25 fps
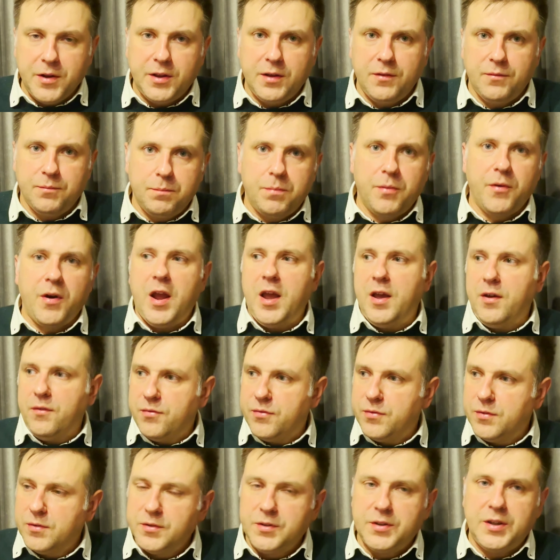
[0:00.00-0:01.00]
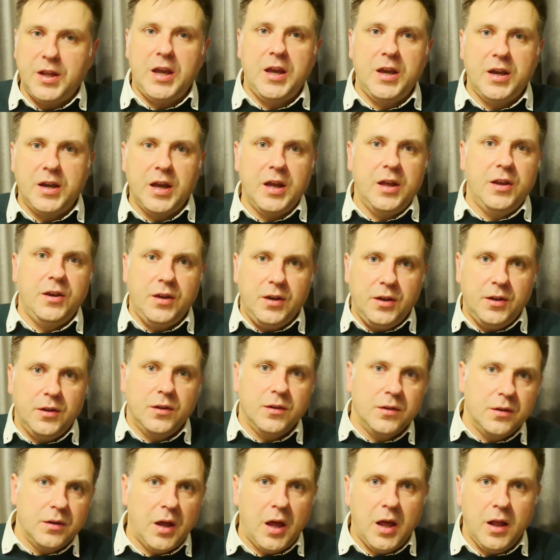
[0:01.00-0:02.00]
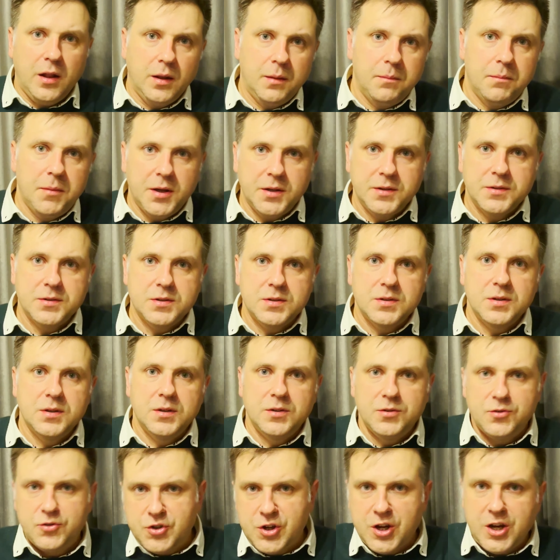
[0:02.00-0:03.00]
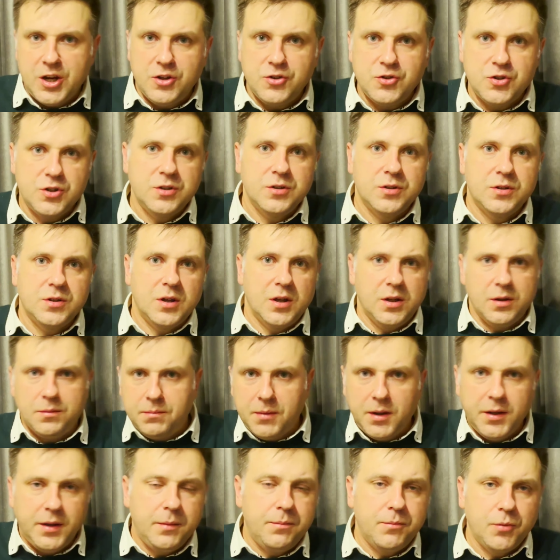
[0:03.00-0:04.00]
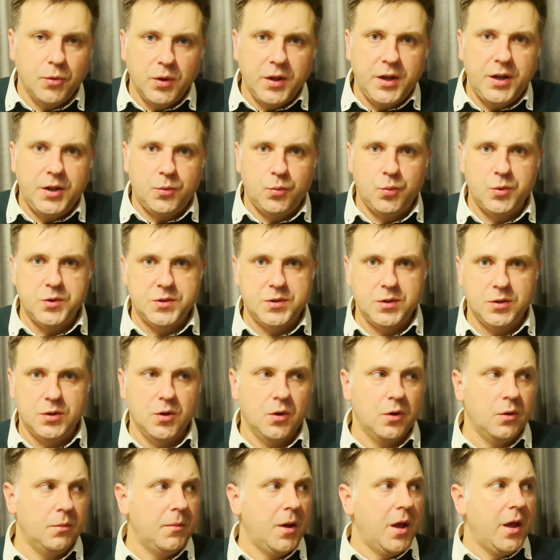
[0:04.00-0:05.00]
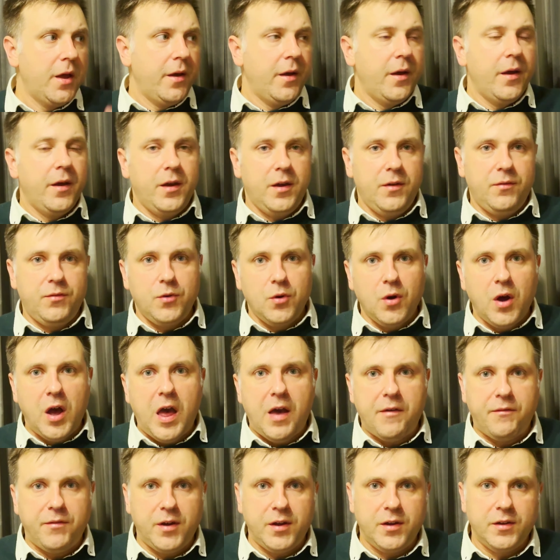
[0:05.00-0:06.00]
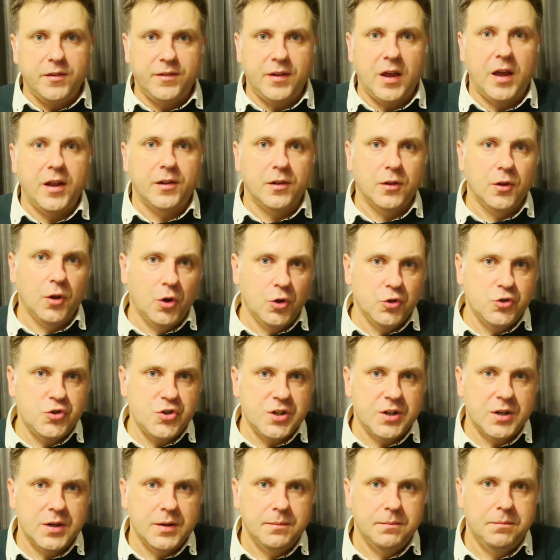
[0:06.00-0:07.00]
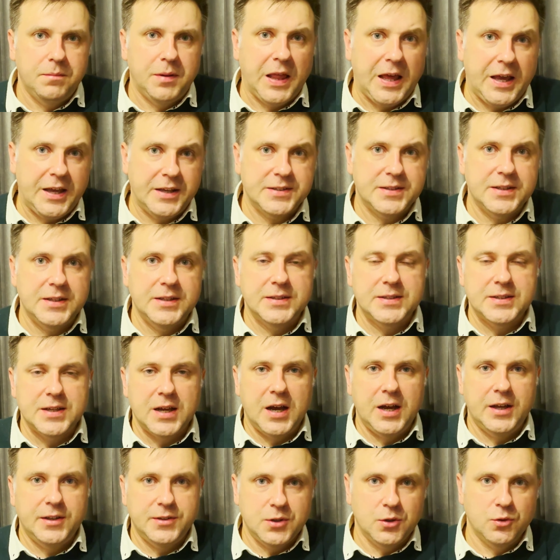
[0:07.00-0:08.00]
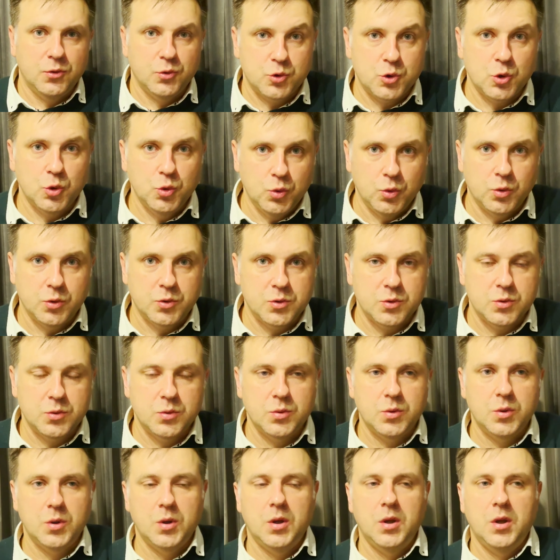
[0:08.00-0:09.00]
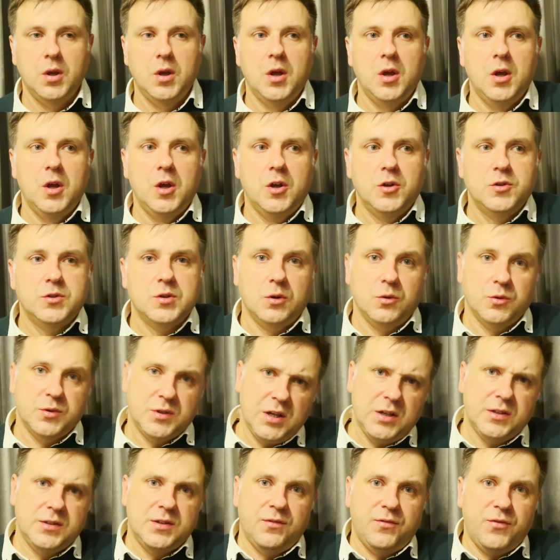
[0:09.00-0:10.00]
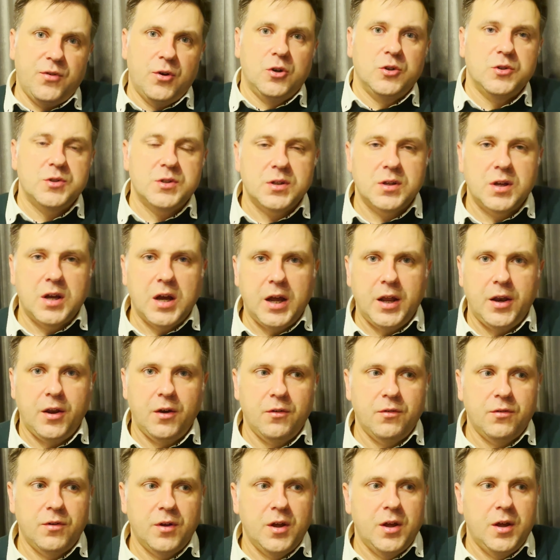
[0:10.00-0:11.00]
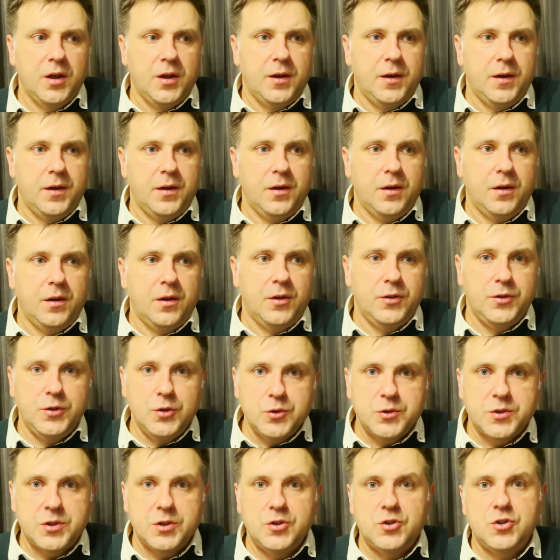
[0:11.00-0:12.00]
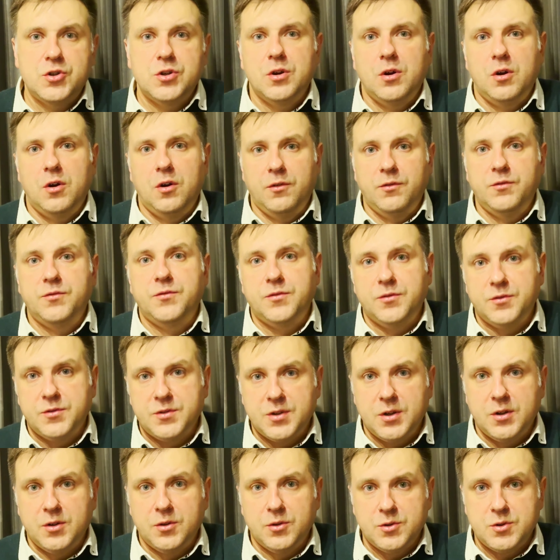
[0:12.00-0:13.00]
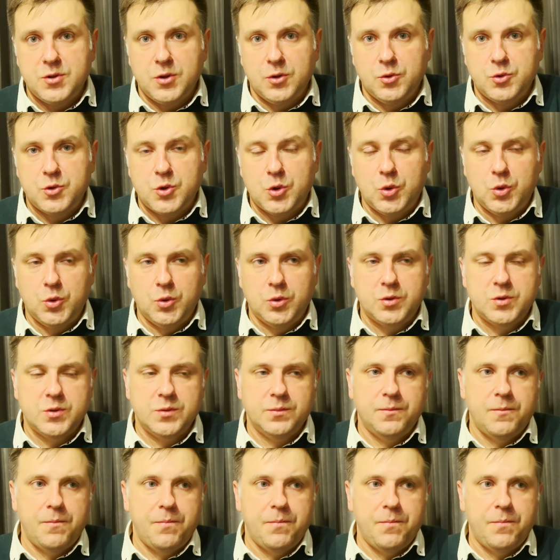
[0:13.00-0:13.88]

brave take any elements, change it, and manipulate with the DOM if you have that logic placed inside those hooks. So that's the first kind of usage of those hooks.